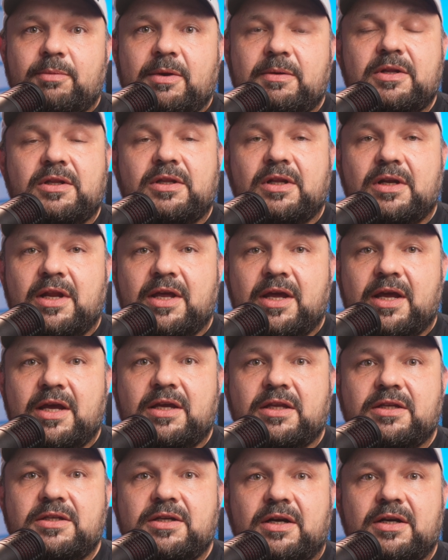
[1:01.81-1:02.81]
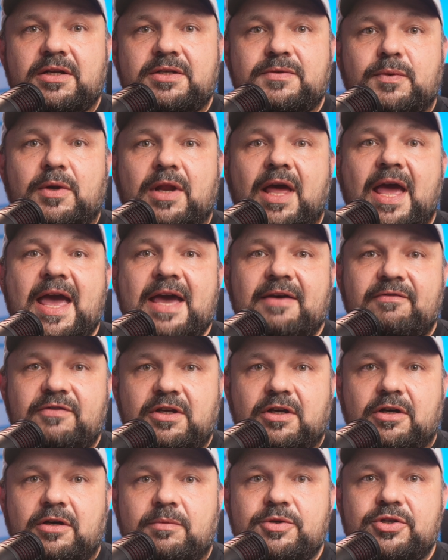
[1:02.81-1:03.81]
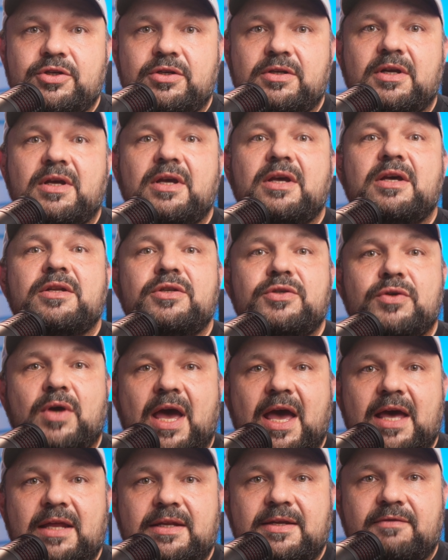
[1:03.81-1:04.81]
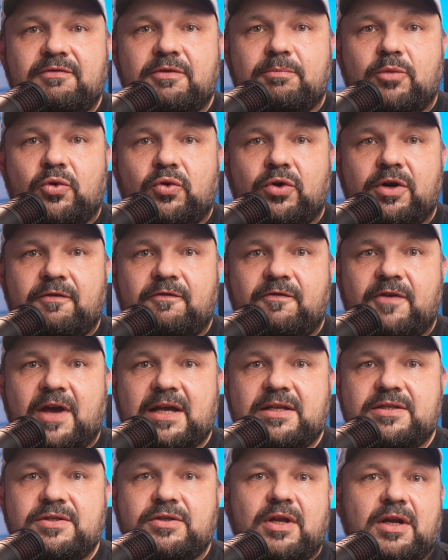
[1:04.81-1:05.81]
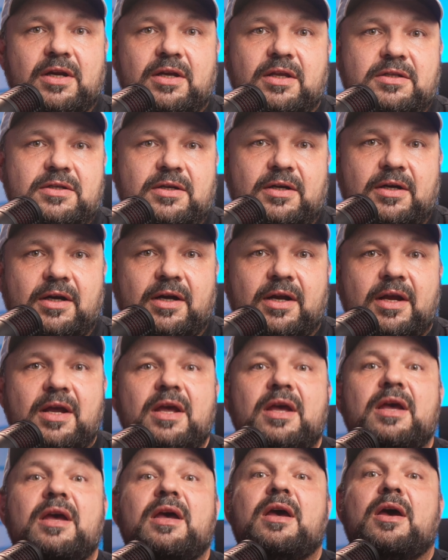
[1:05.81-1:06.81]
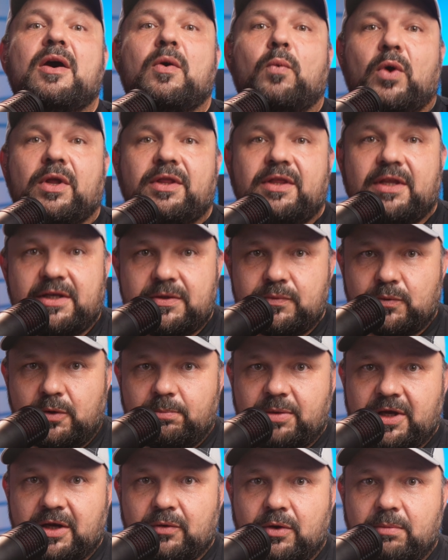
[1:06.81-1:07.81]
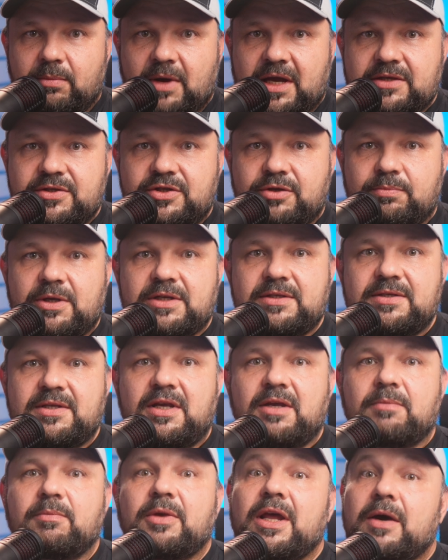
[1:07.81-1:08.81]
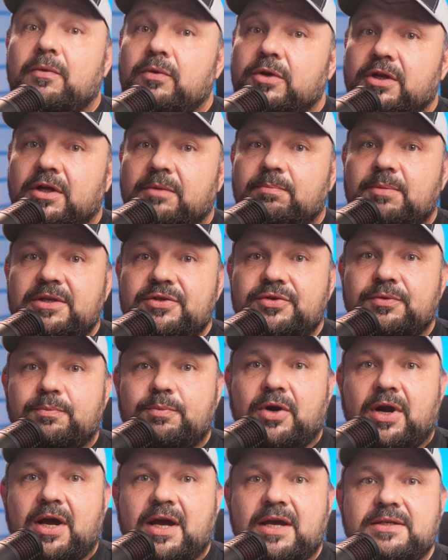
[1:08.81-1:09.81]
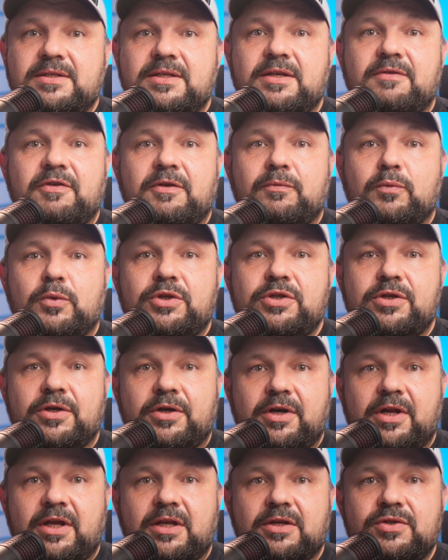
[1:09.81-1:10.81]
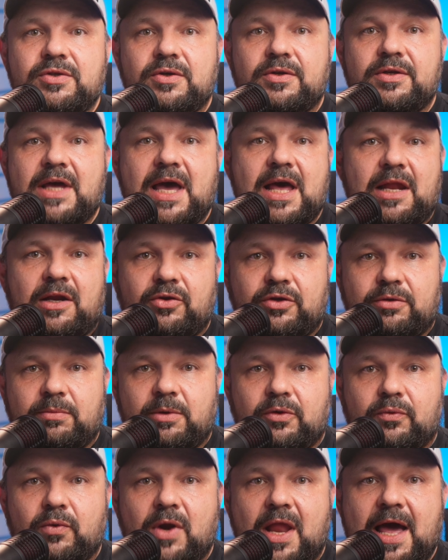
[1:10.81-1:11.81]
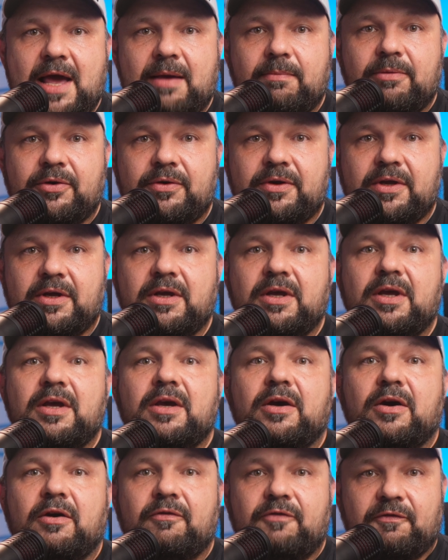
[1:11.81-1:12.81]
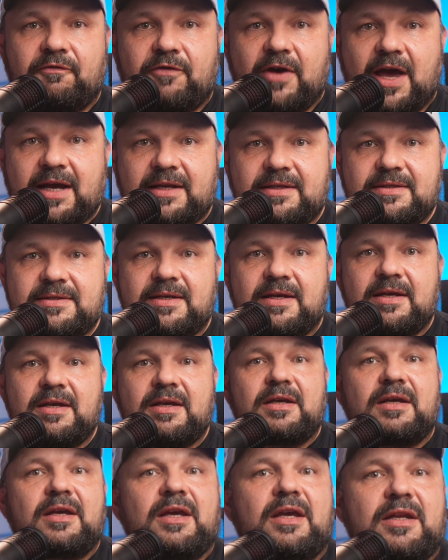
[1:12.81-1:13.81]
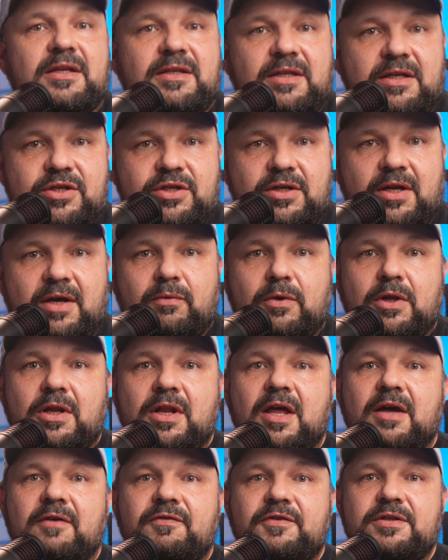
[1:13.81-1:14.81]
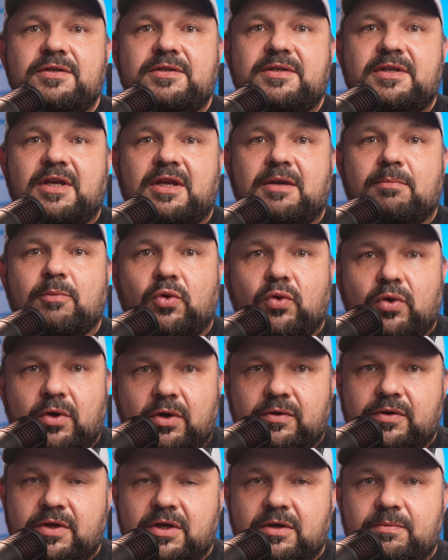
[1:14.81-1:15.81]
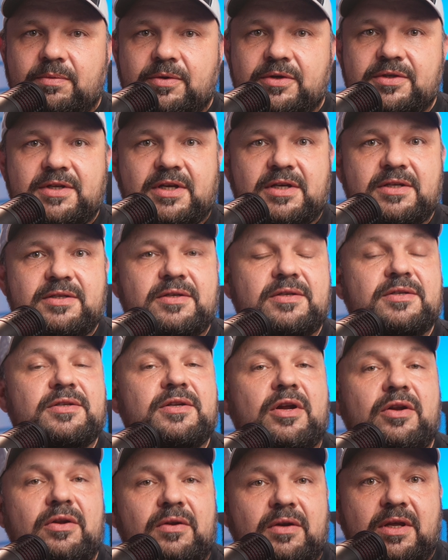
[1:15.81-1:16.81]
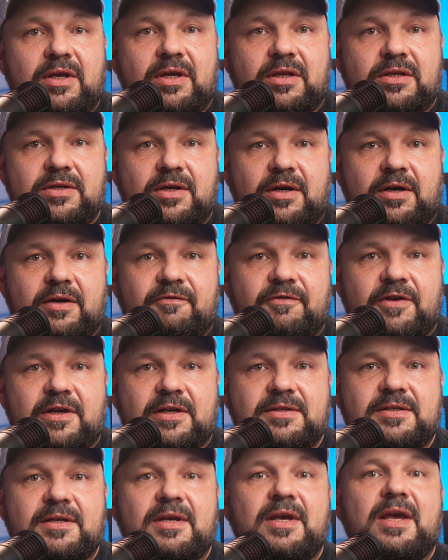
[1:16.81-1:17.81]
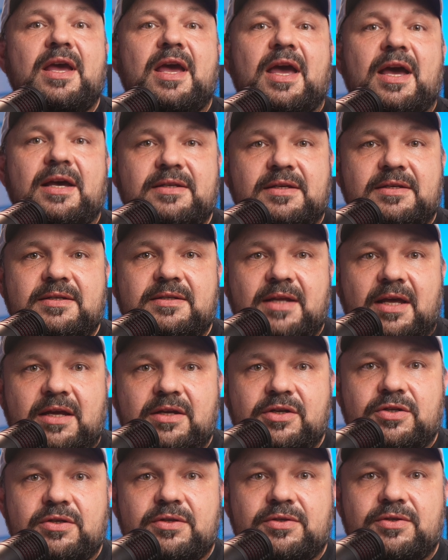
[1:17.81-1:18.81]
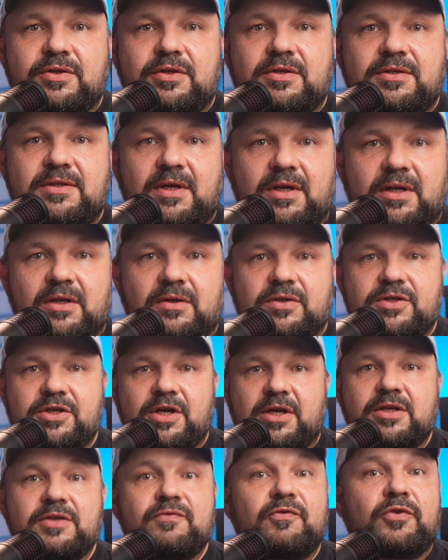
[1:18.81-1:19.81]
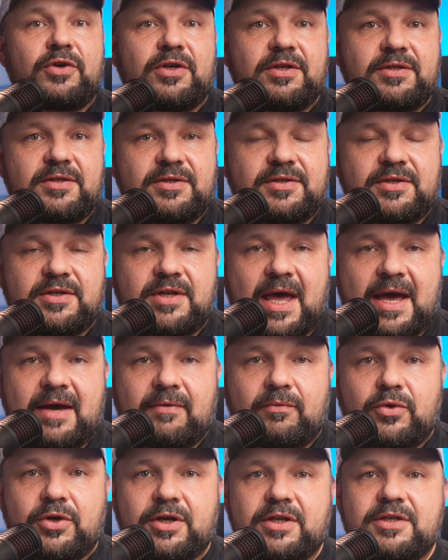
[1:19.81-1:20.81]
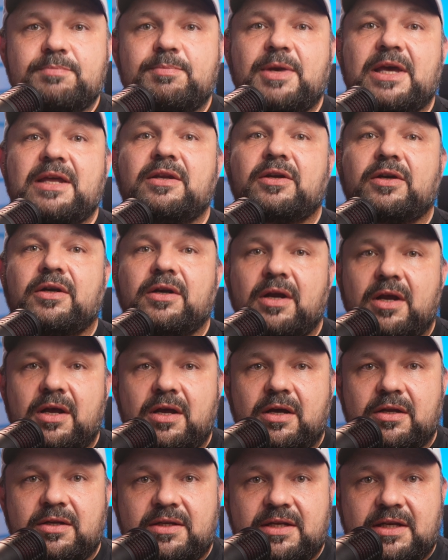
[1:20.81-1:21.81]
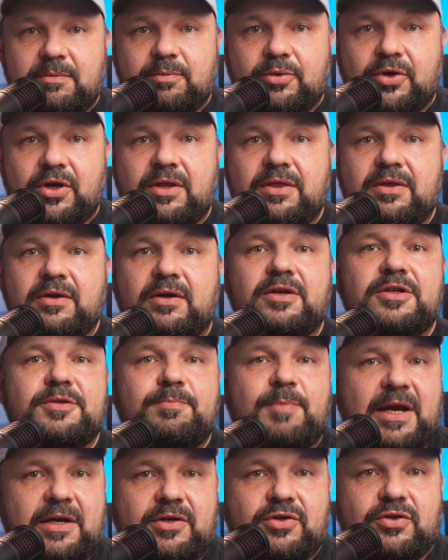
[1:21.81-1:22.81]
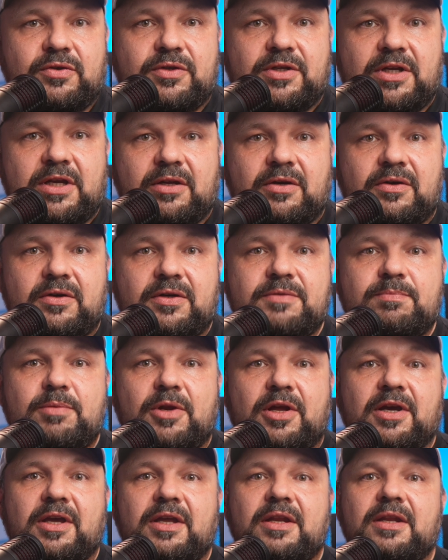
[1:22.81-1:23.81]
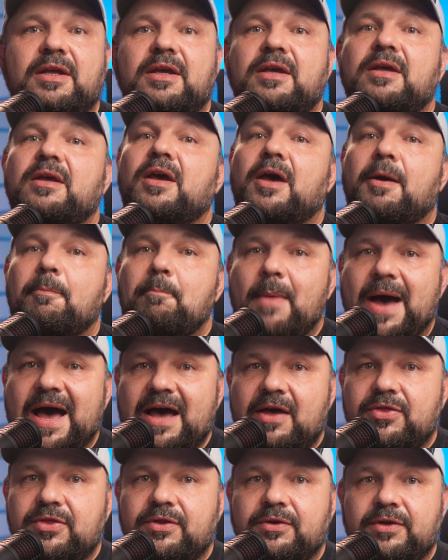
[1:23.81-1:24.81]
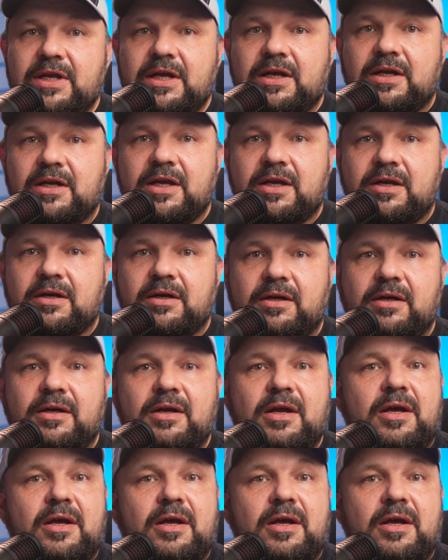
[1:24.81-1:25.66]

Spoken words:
and the delay, guitarists will have the option to add even more effects to their guitar. What these will be remains to be seen, but I would not be surprised if it would turn into a downloadable library of effects. In addition, I would love to see more audio processors, not only guitar effects, as extensions to the signal chain. For instance, a downward expander, a debreather, spectral denoise plugin, a mouth declicker,